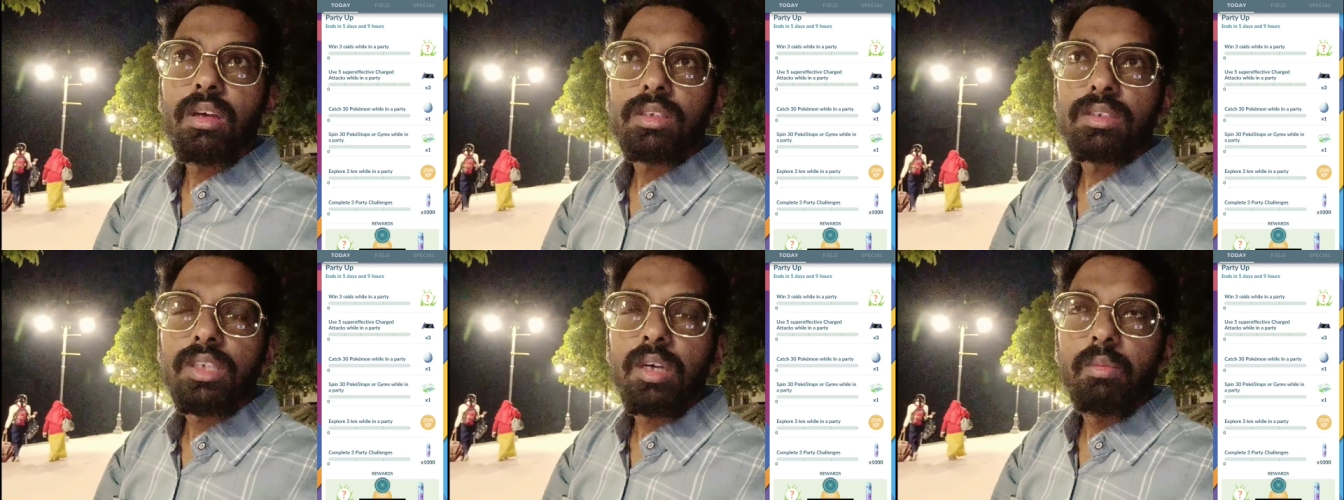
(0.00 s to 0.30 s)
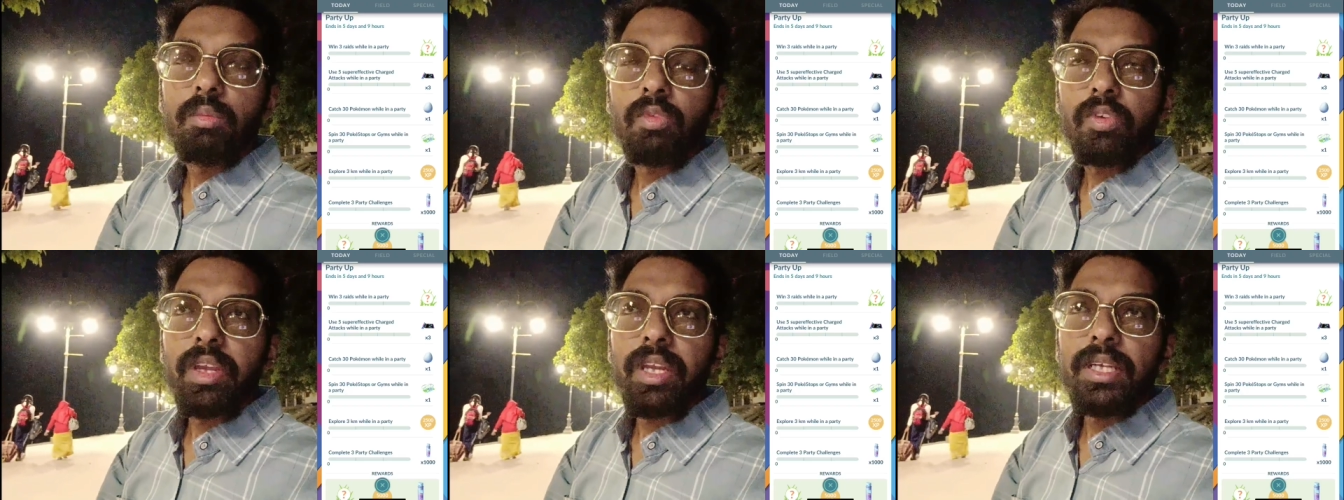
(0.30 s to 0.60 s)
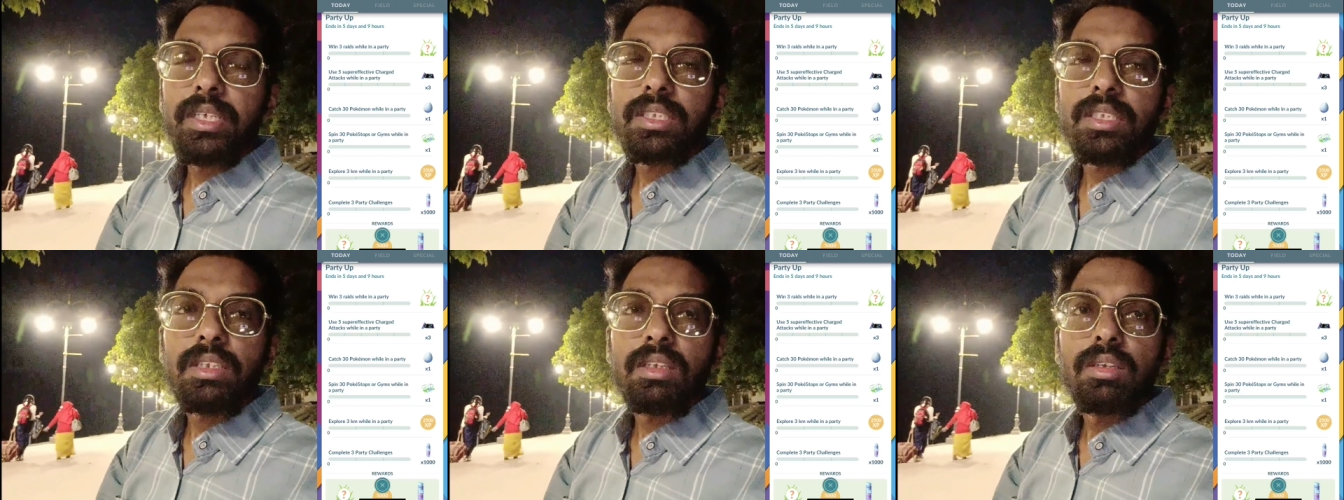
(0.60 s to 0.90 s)
some
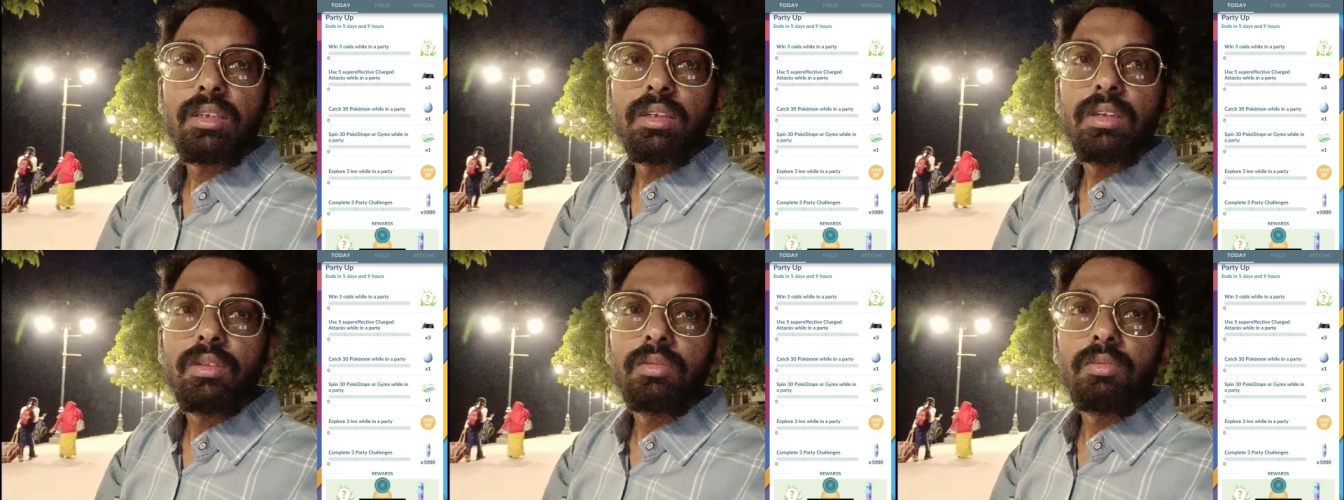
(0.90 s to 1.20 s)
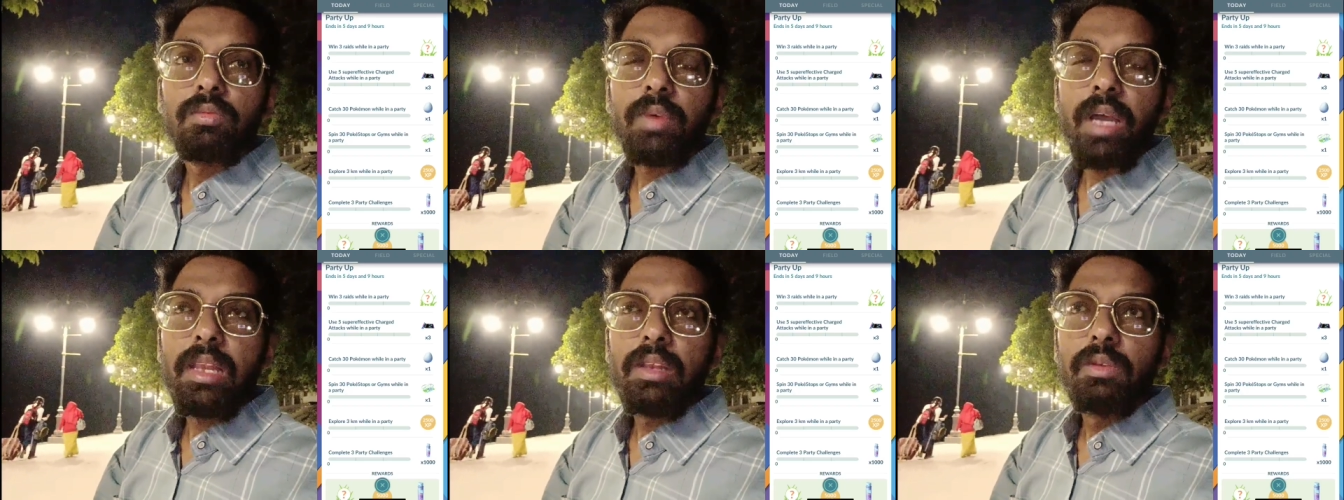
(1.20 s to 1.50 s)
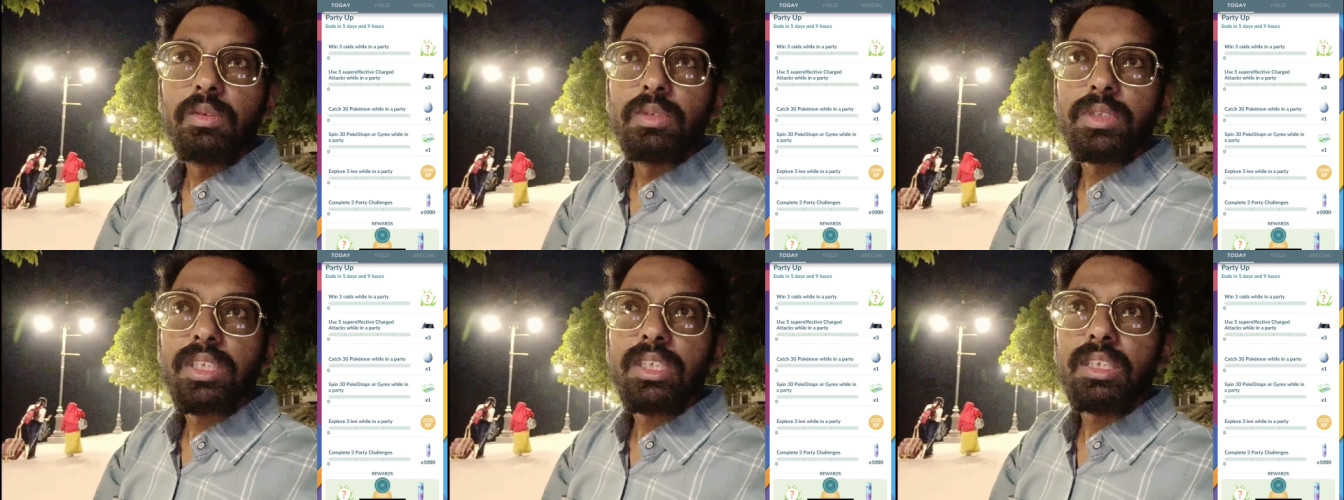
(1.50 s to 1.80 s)
raids while
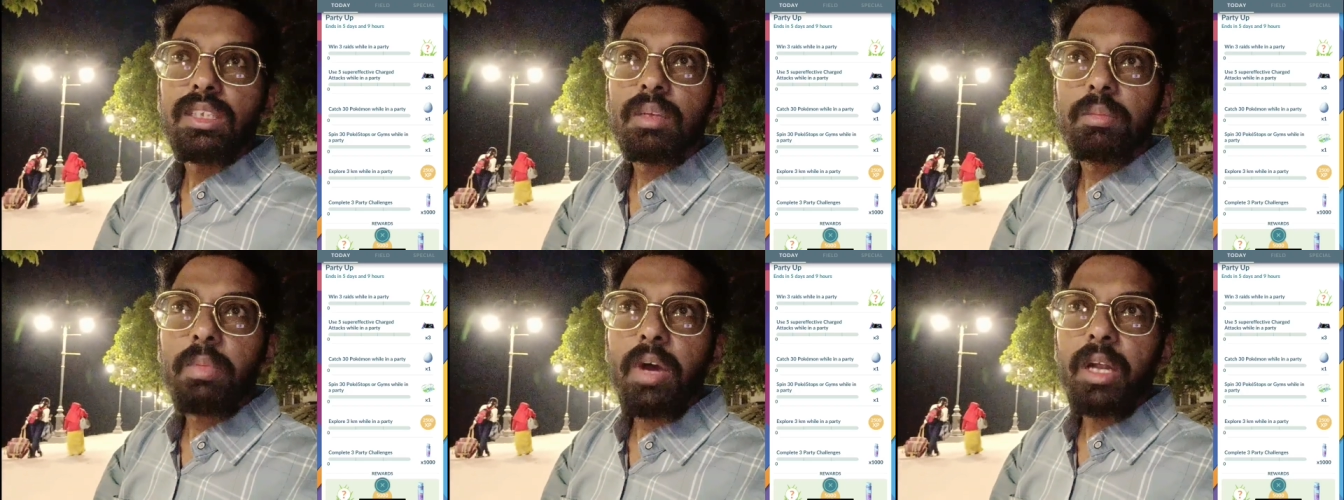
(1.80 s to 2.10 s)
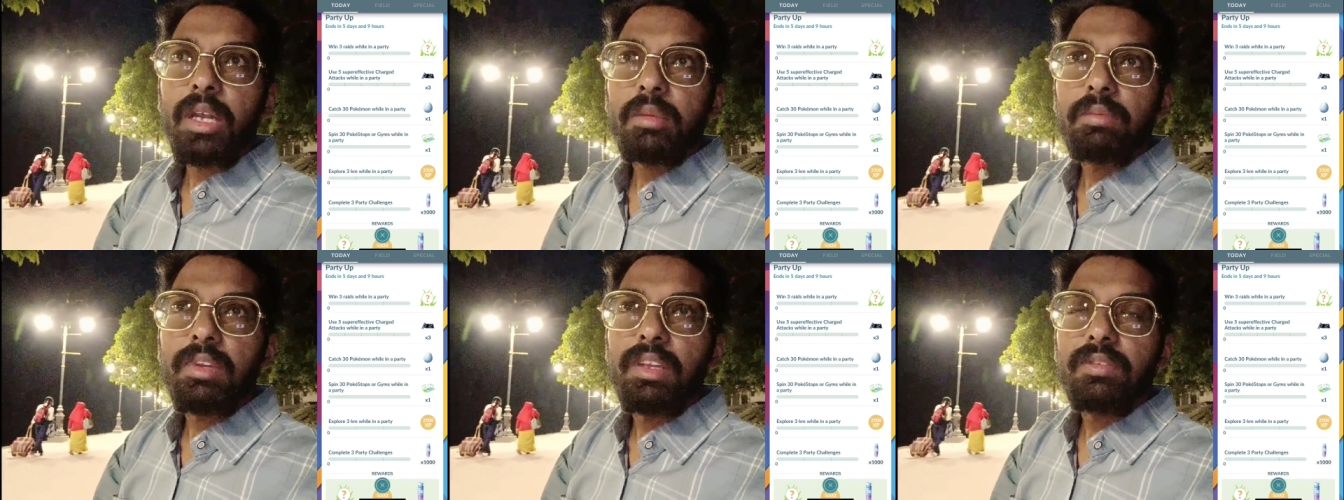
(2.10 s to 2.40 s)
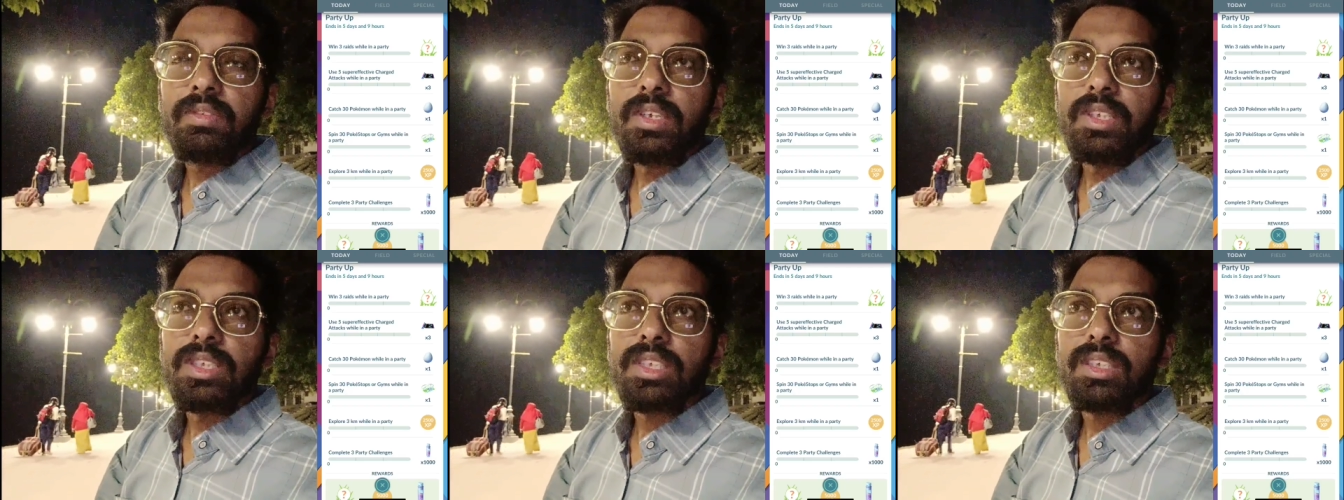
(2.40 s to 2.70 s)
using the party
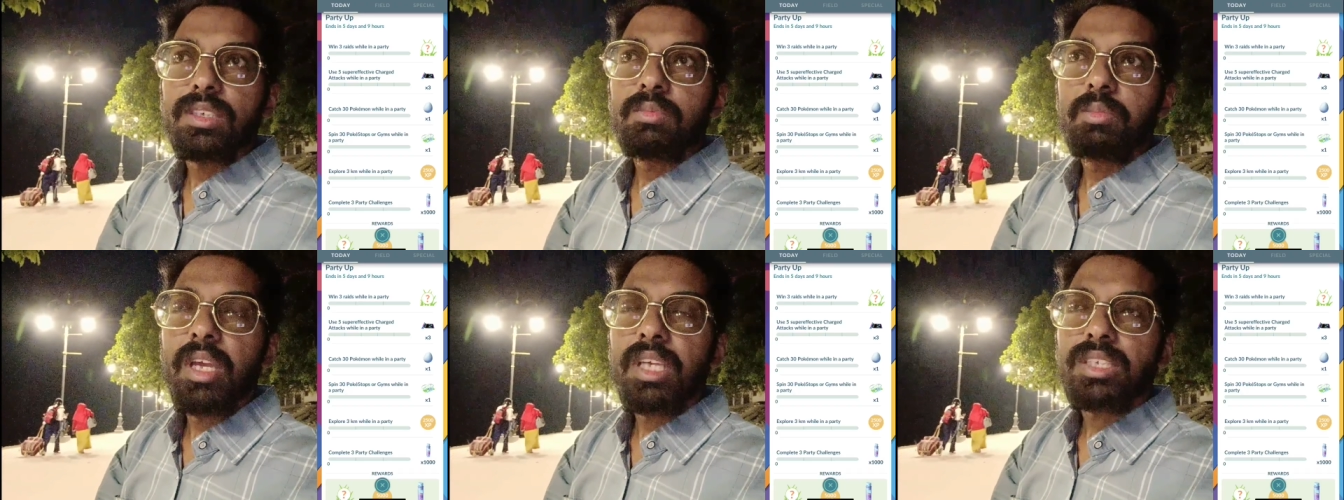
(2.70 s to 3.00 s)
play feature,